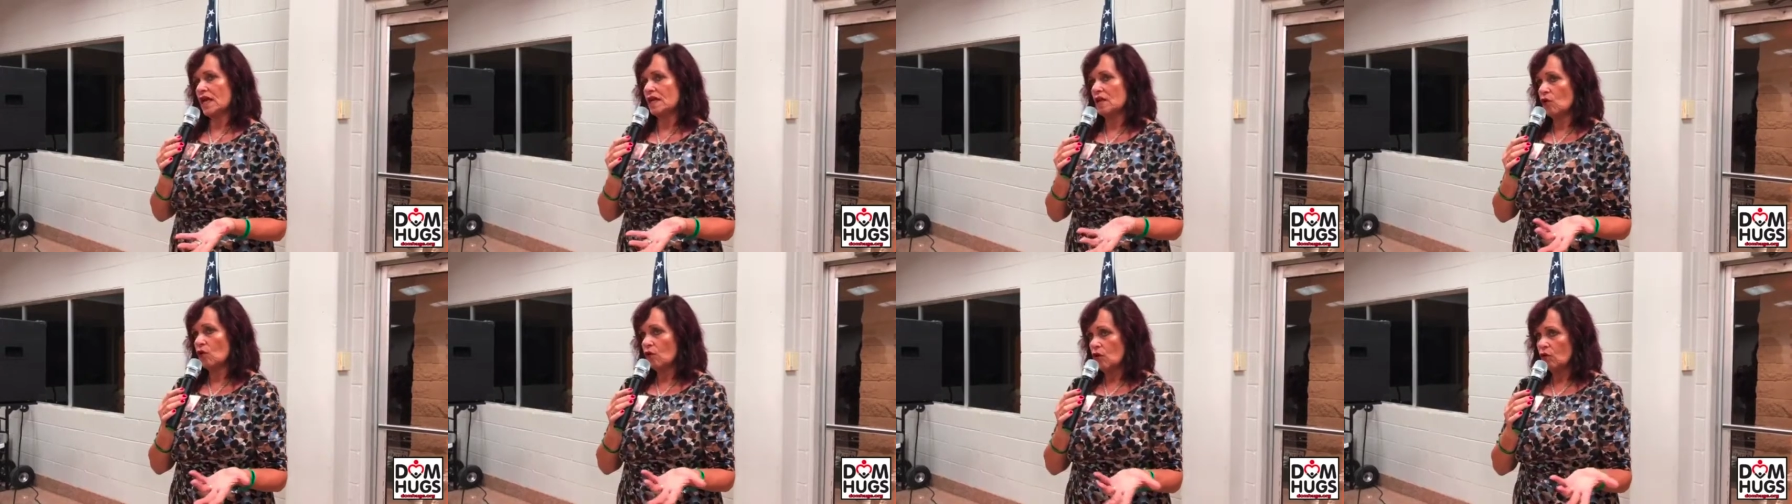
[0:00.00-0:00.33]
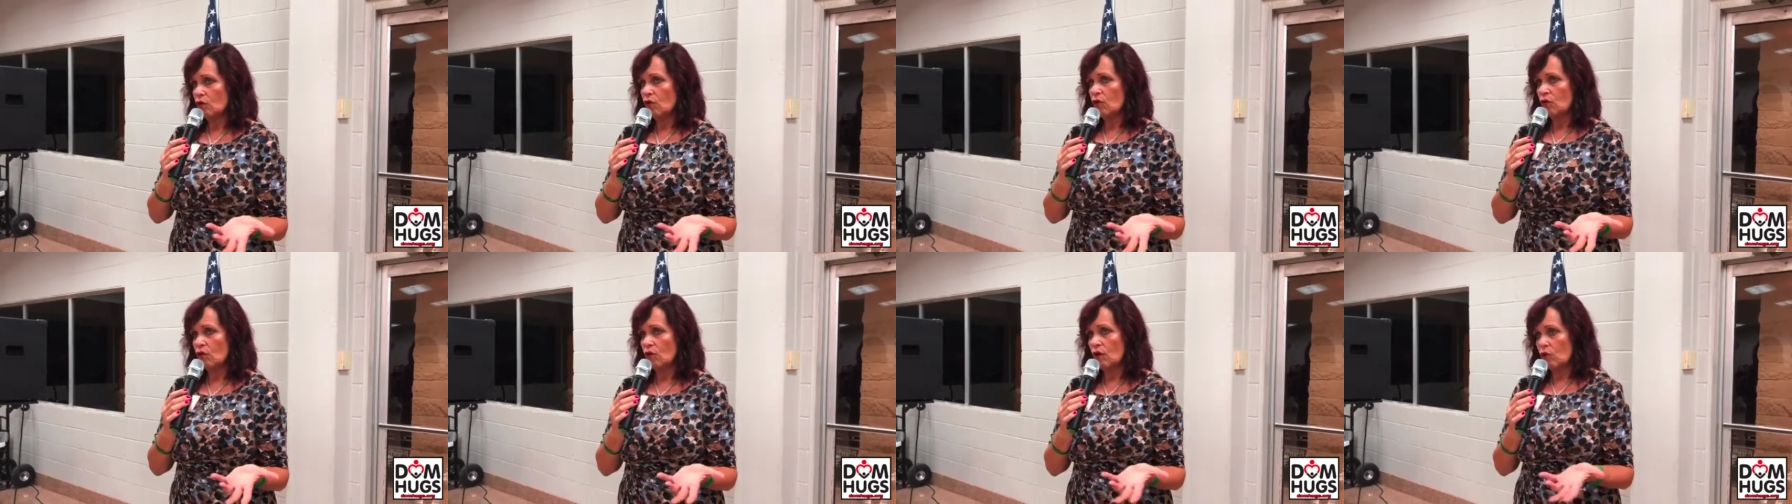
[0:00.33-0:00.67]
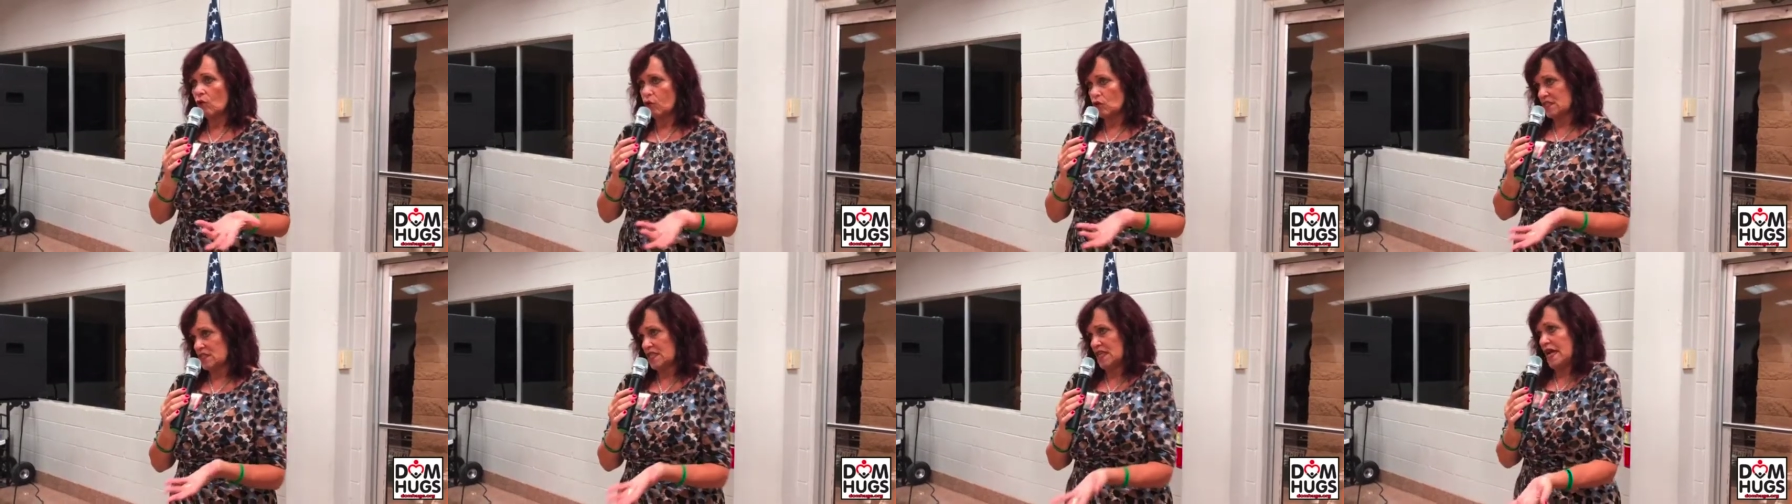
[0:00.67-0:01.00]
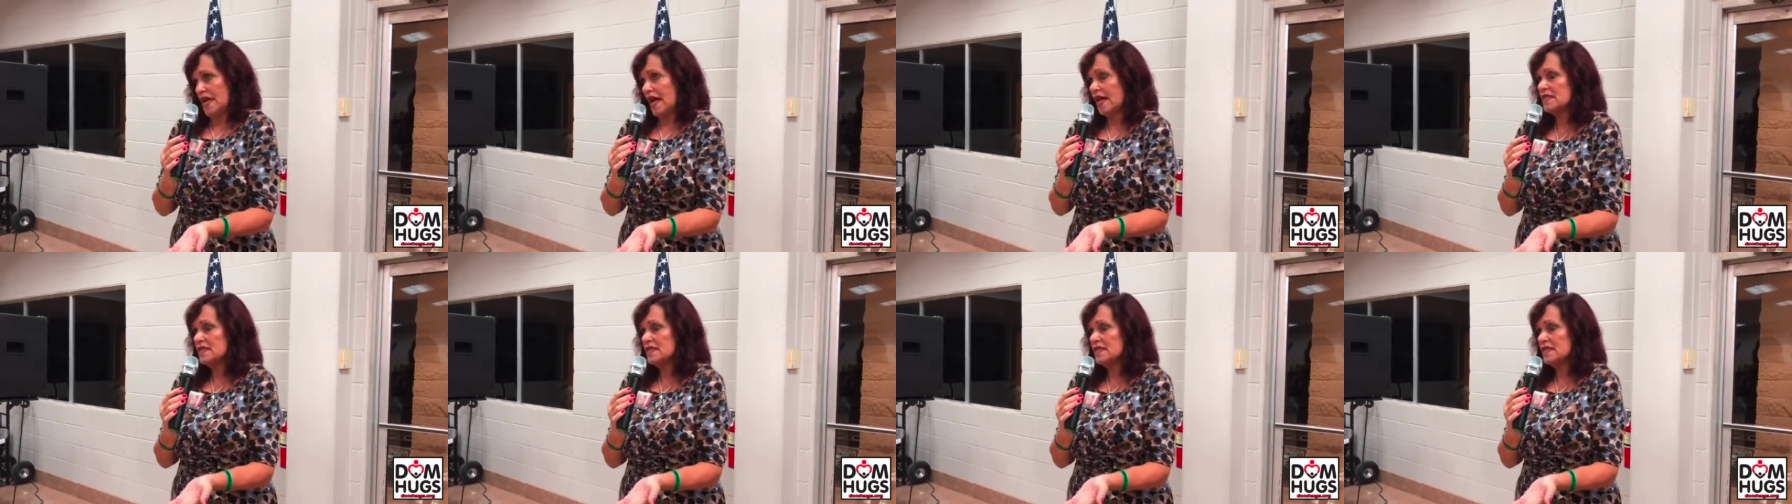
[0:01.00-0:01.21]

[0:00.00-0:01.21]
I knew it was an